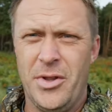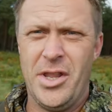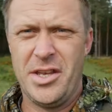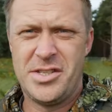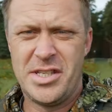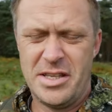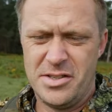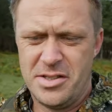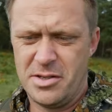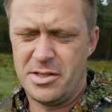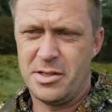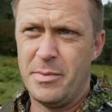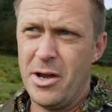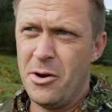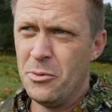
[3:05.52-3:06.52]
but their sense
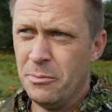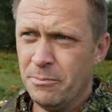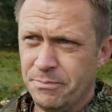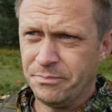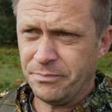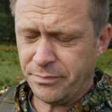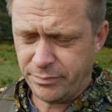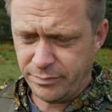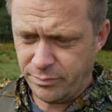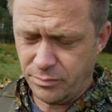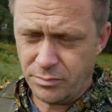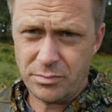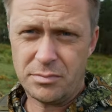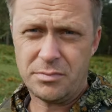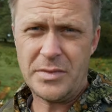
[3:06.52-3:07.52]
of smell,
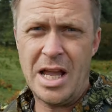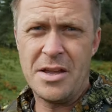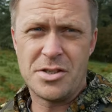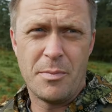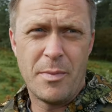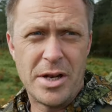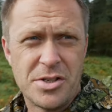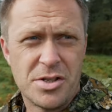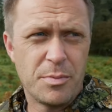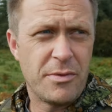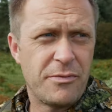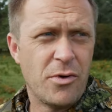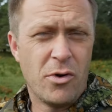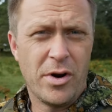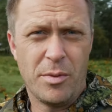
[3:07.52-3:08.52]
as I
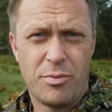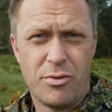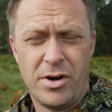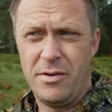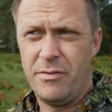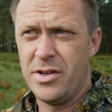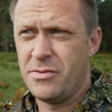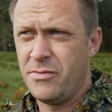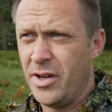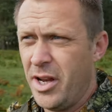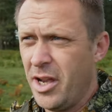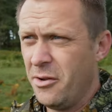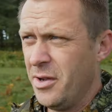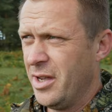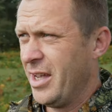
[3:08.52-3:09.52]
mentioned before in a previous
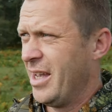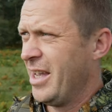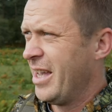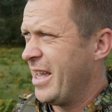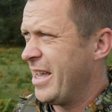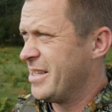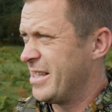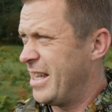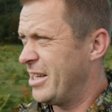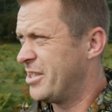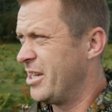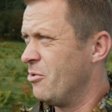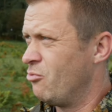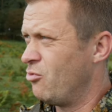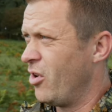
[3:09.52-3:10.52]
video, is
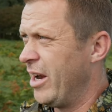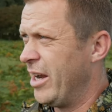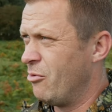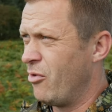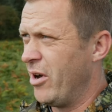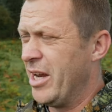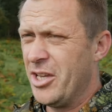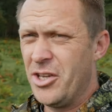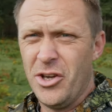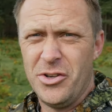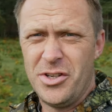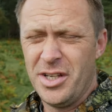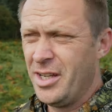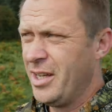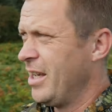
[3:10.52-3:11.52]
actually really, really
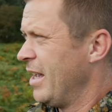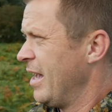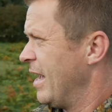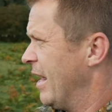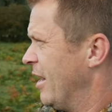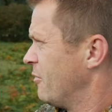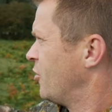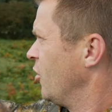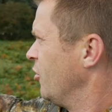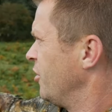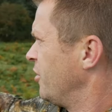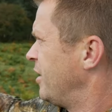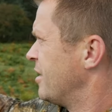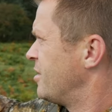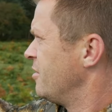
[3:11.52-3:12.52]
good. And I've
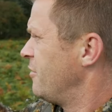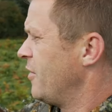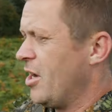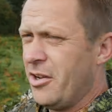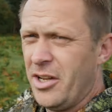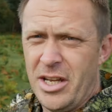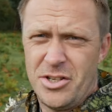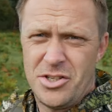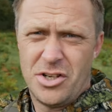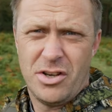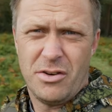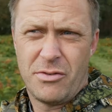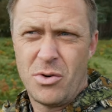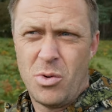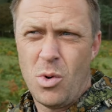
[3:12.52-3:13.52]
got the disadvantage
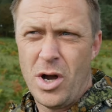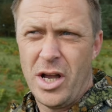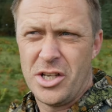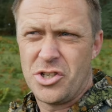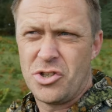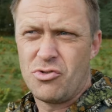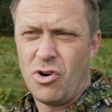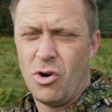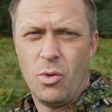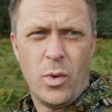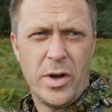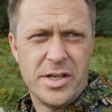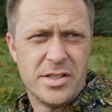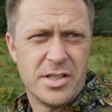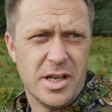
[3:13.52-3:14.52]
of quite a
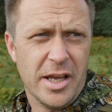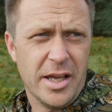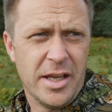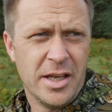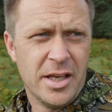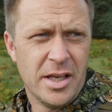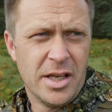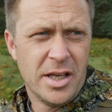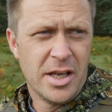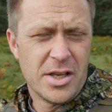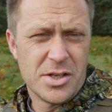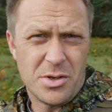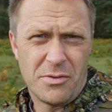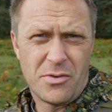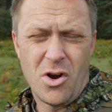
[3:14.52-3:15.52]
strong wind today,
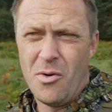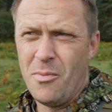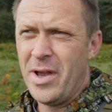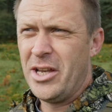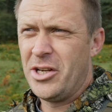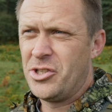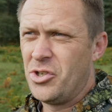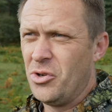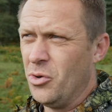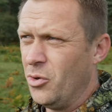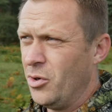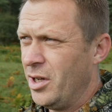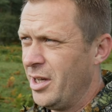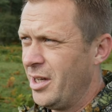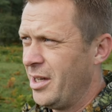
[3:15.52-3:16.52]
so I've got to make
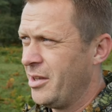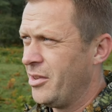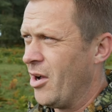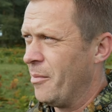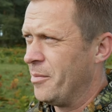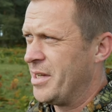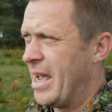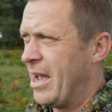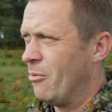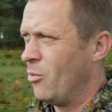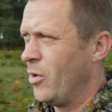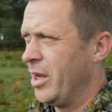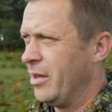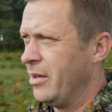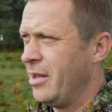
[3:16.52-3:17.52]
sure that I'm
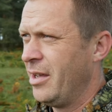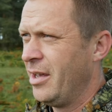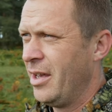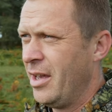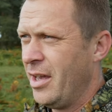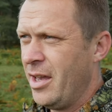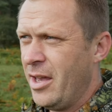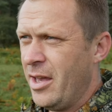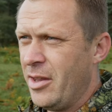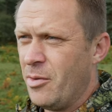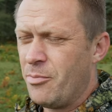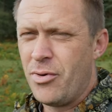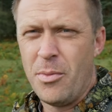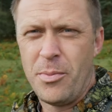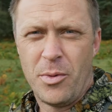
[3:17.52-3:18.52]
downwind.
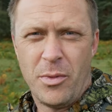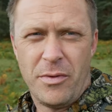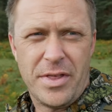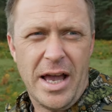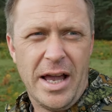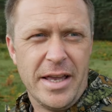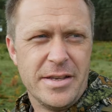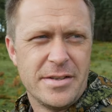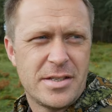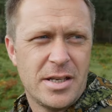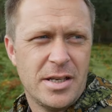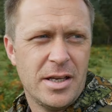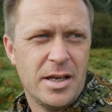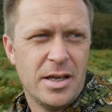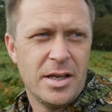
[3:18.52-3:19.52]
The problem with that
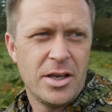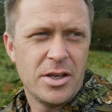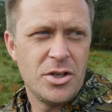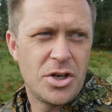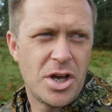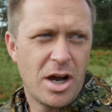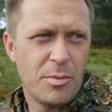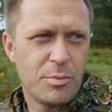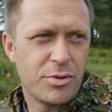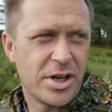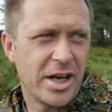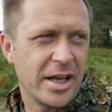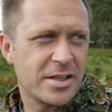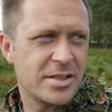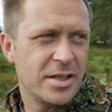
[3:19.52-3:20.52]
is you can't
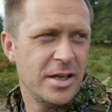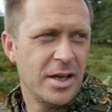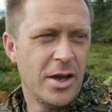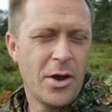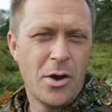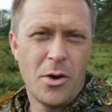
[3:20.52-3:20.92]
predict